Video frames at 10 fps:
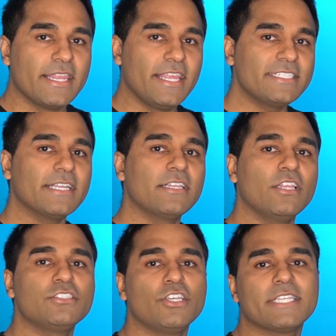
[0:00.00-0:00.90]
This
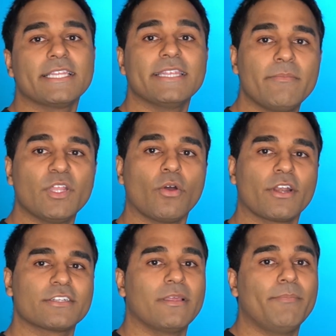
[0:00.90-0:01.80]
includes using limit
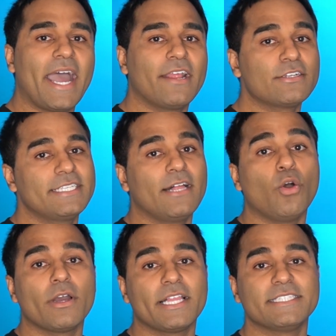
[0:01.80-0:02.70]
orders to buy or sell
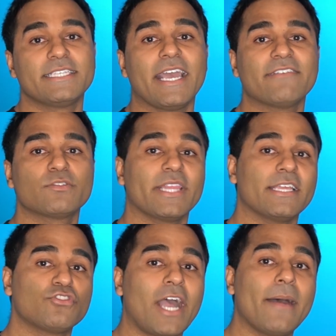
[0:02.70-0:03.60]
oil ETFs when they
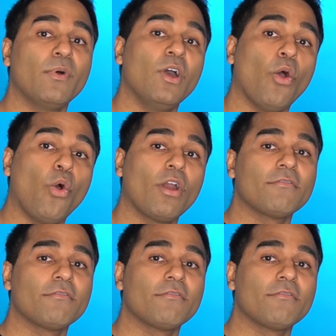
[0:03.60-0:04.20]
drop or